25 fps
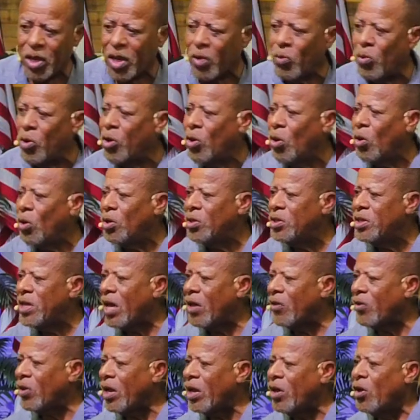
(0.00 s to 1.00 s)
We go on
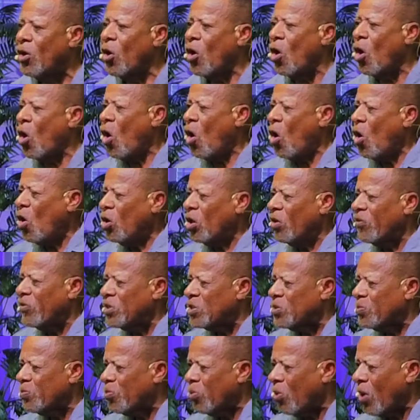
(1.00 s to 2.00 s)
down the line. All of
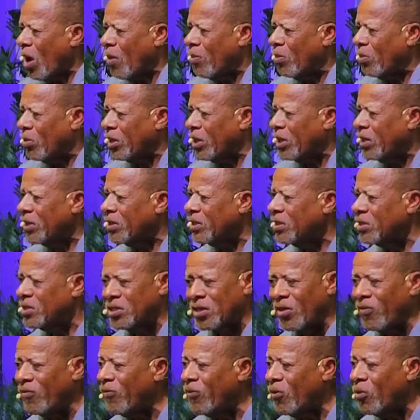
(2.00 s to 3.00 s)
us probably,
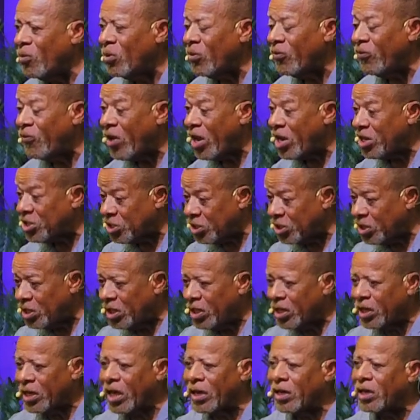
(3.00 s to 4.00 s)
some form or fashion,
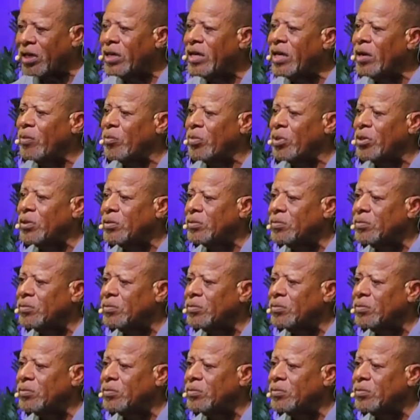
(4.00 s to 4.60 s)
got a limp.